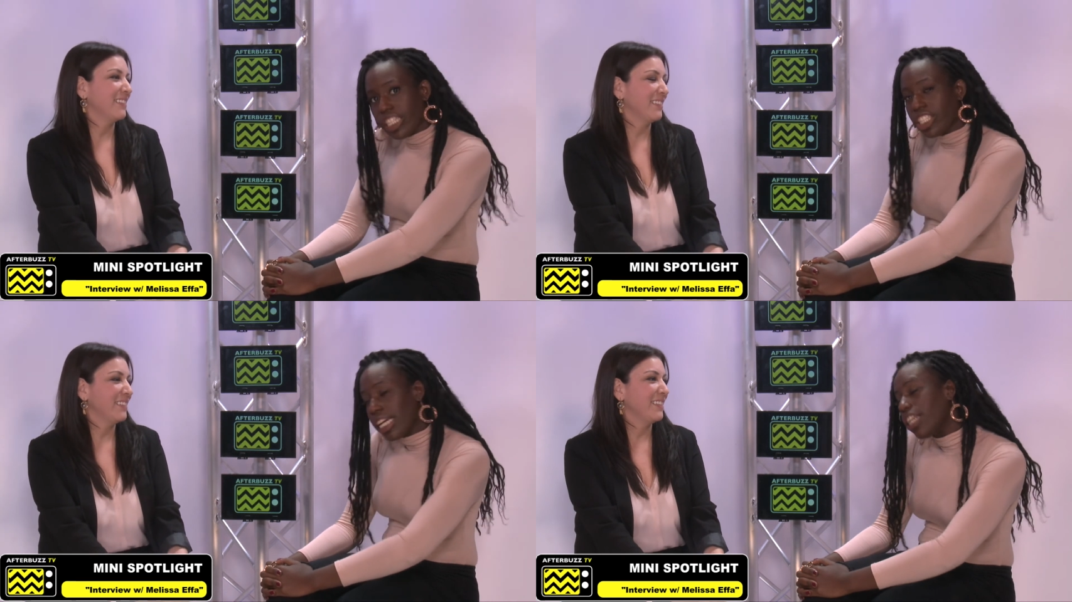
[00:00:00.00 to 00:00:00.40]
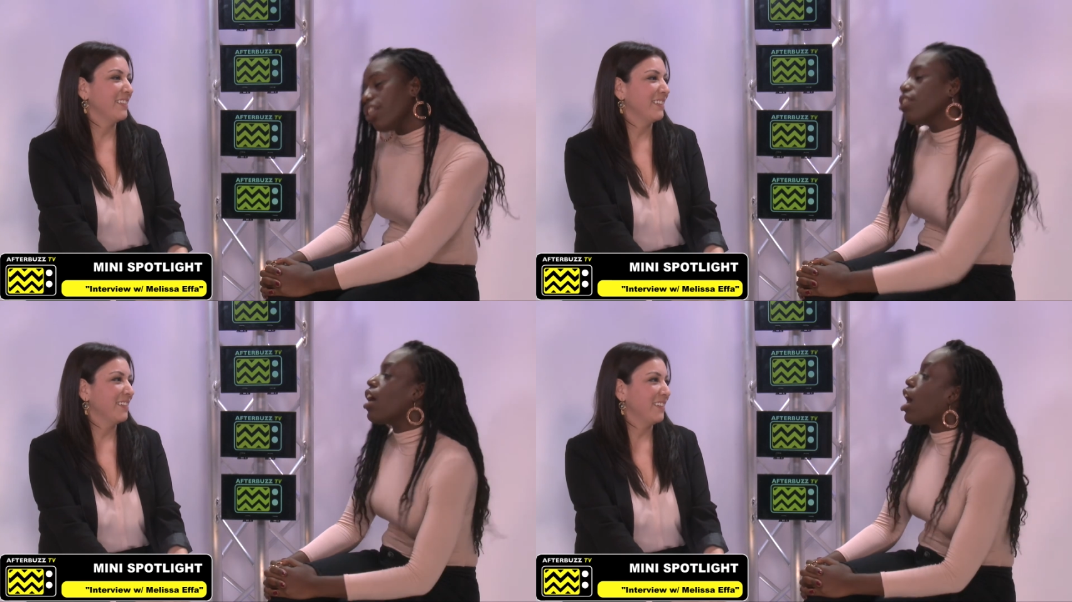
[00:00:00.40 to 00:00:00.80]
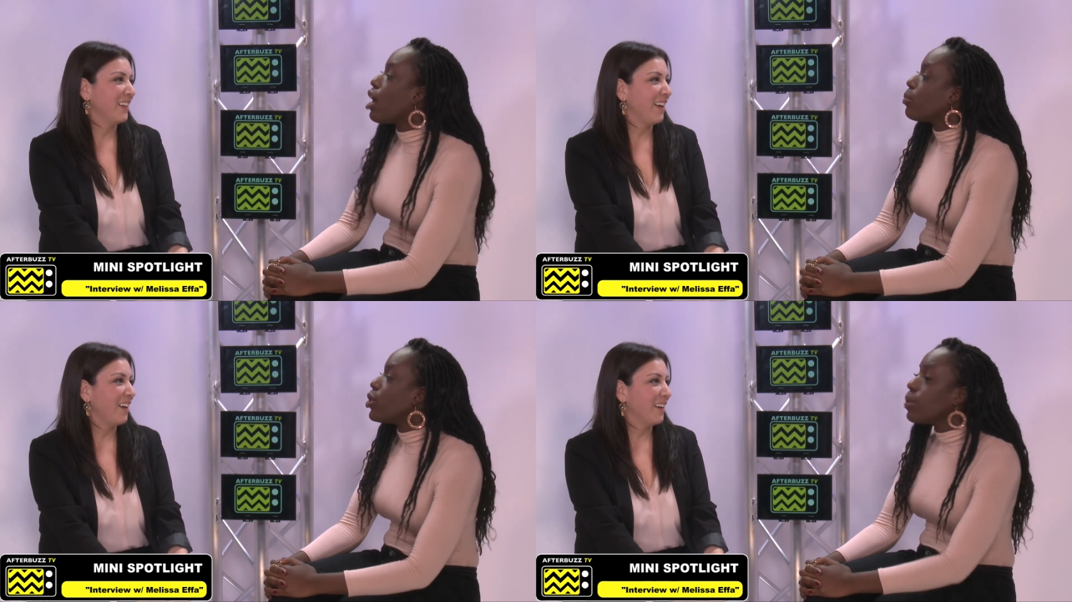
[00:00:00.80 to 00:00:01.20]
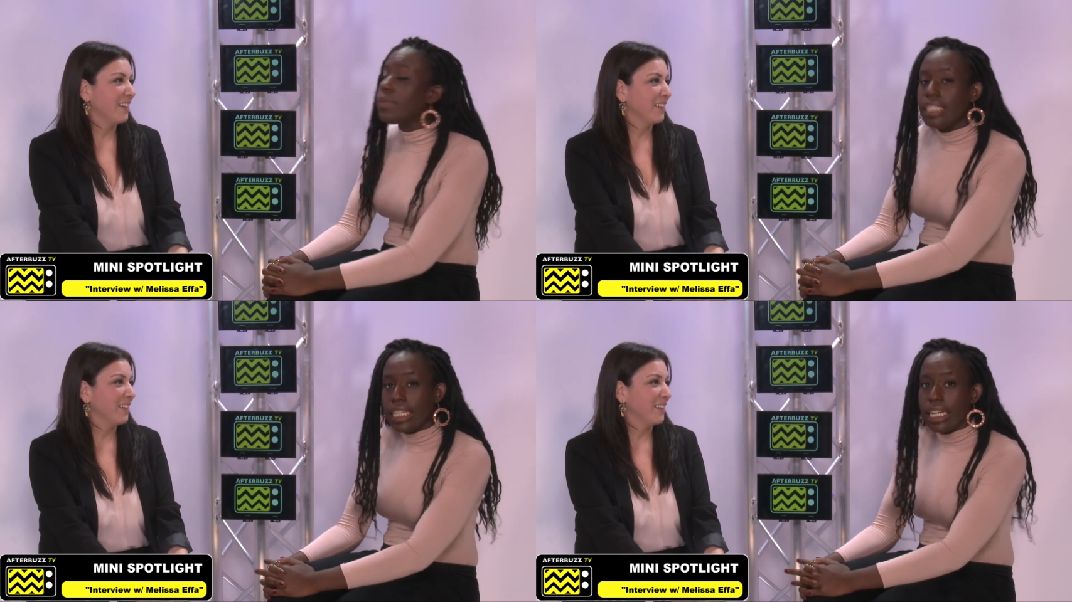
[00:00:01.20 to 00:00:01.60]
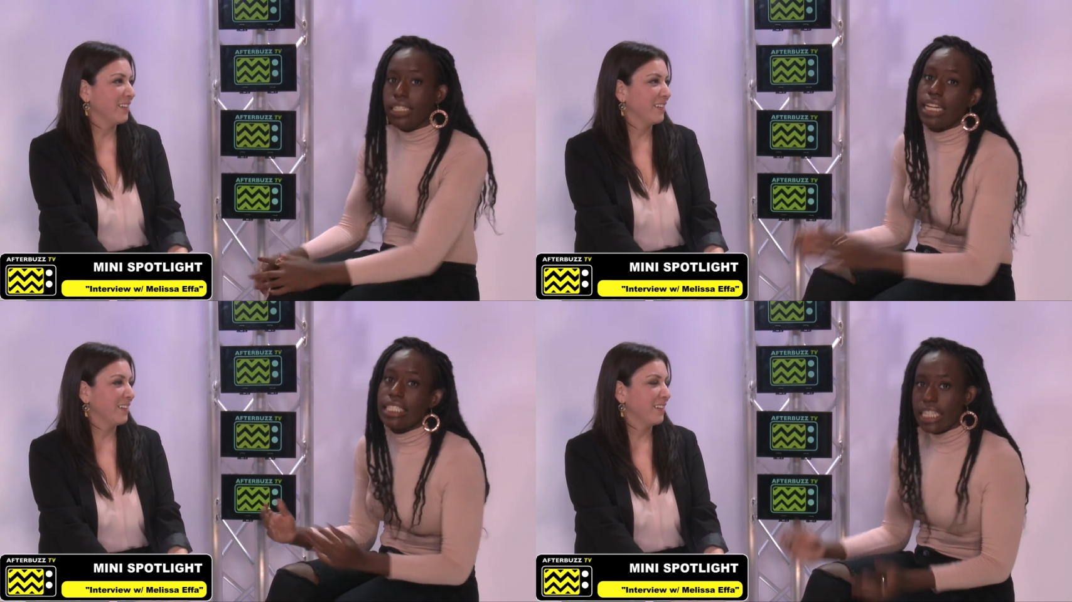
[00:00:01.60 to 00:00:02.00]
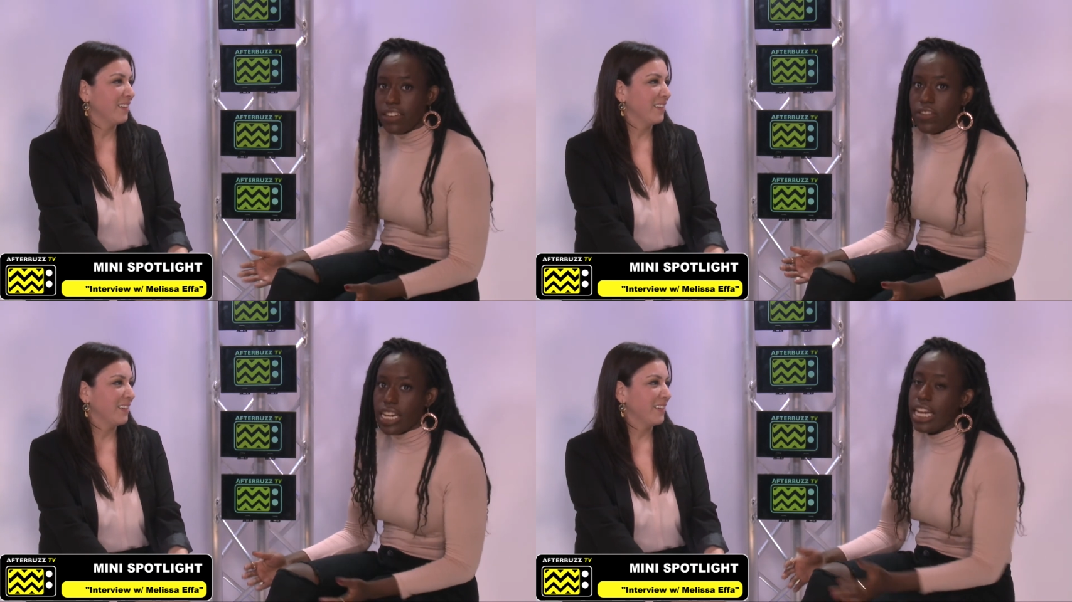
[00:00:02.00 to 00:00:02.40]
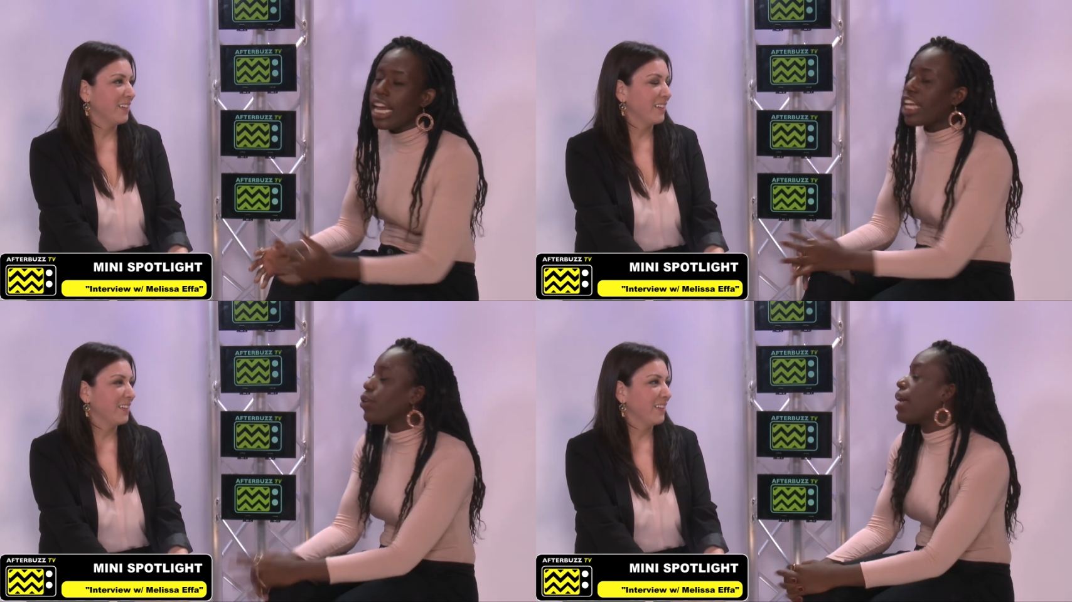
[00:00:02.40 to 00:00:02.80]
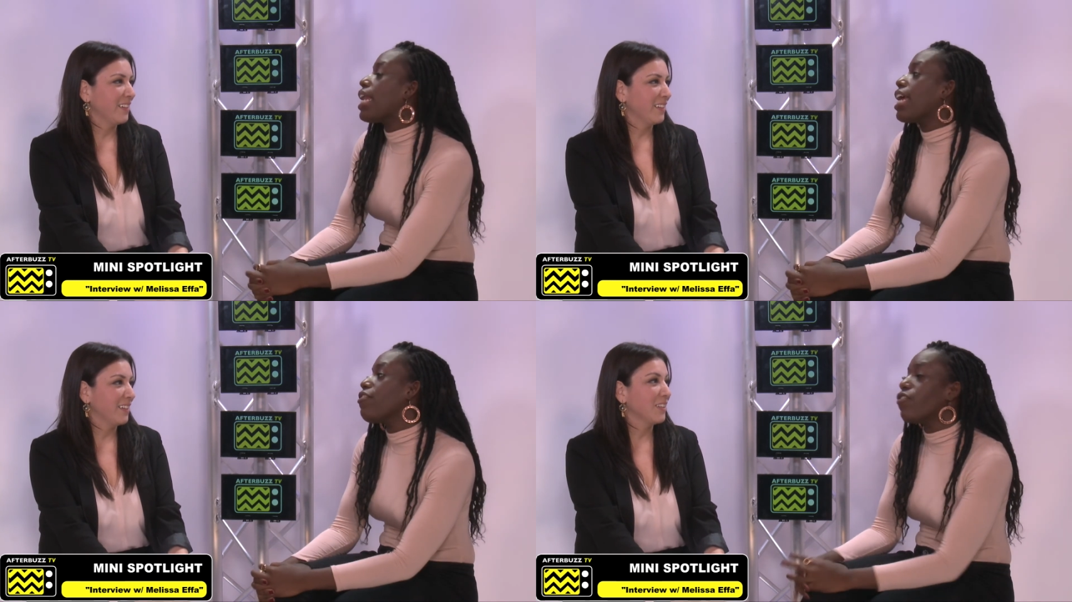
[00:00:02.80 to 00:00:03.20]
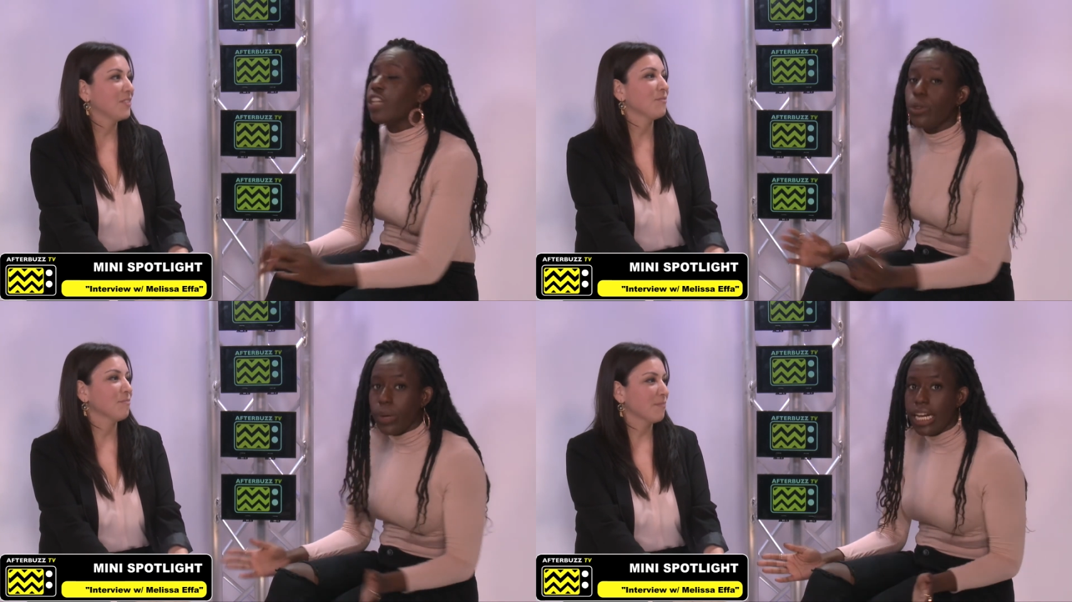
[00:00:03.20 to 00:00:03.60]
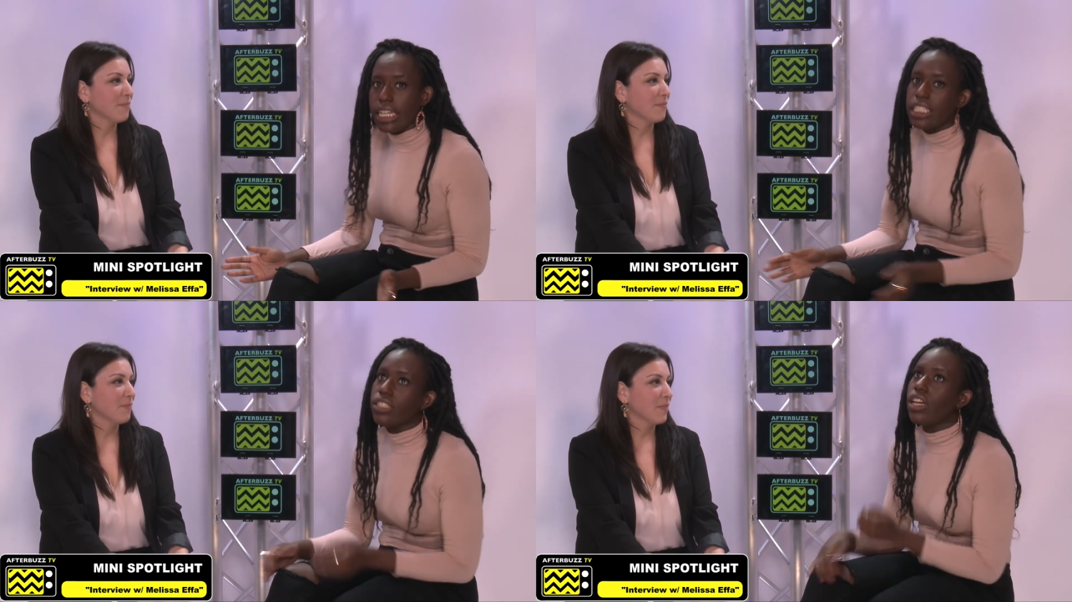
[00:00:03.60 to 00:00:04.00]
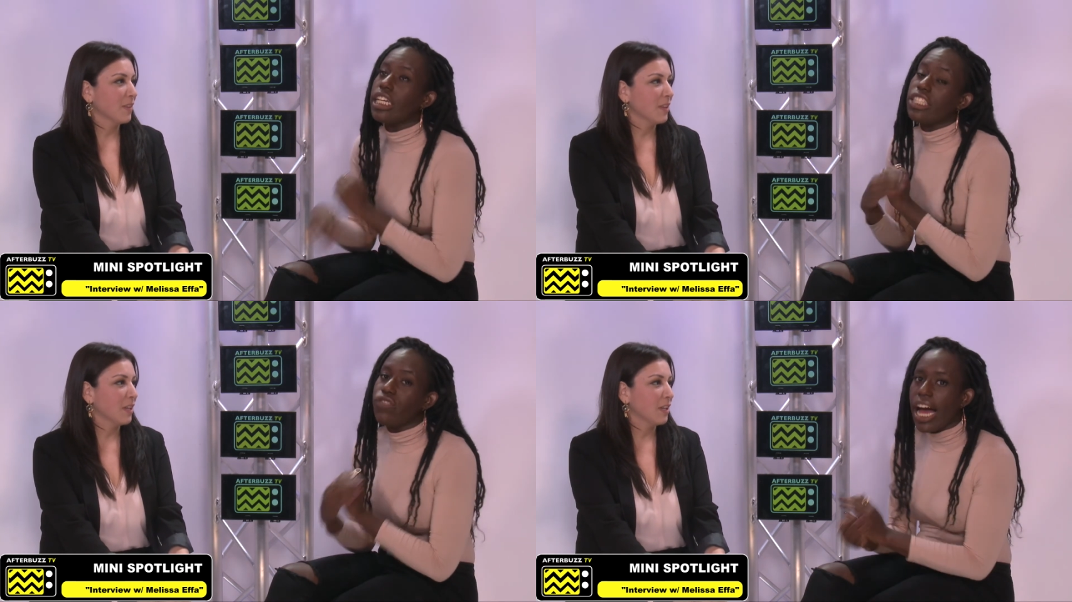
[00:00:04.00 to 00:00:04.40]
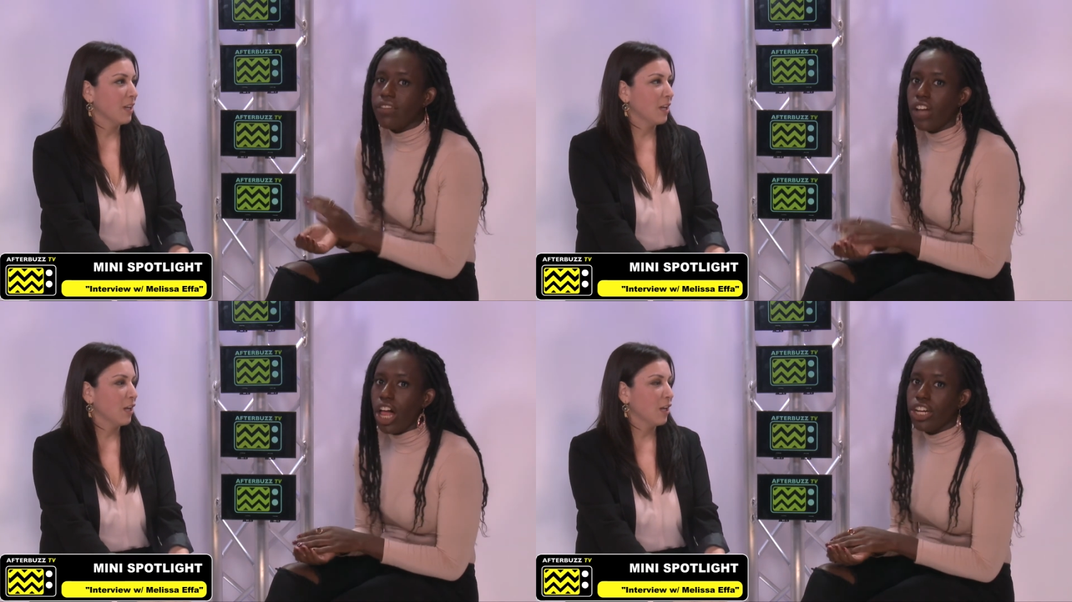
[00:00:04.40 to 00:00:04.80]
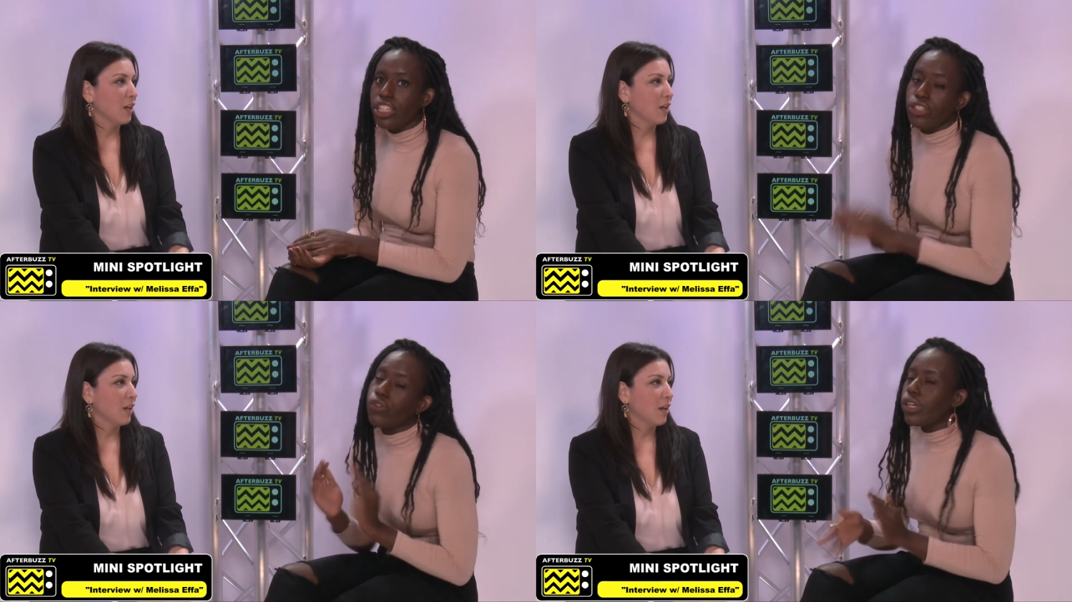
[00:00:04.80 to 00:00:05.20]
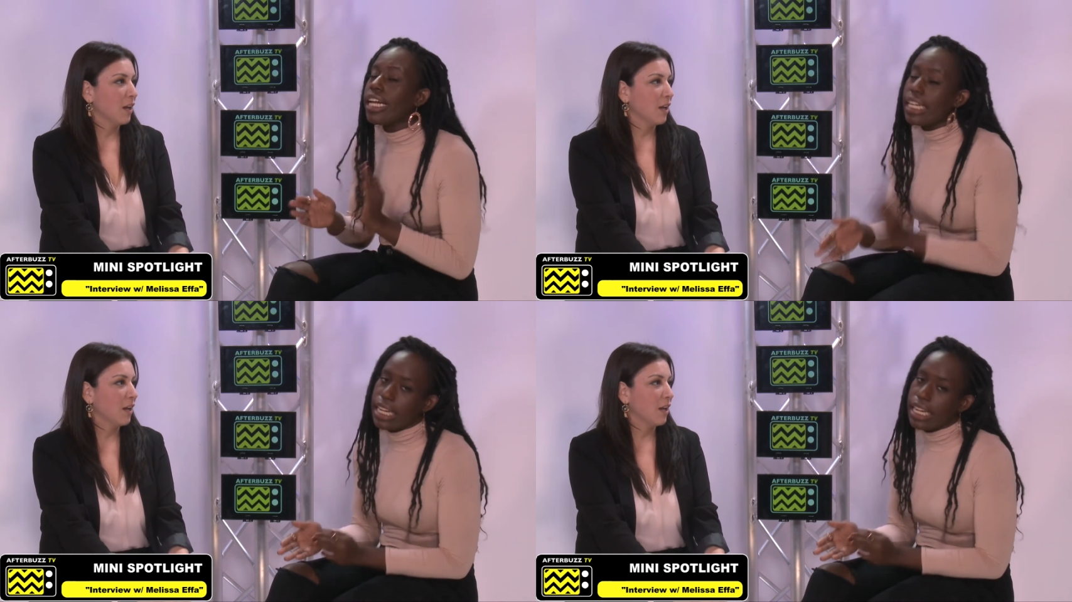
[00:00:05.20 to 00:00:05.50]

Speaker 1: Channel, um, yeah. UMC.tv, and you get a free week. It's it's five dollars or four ninety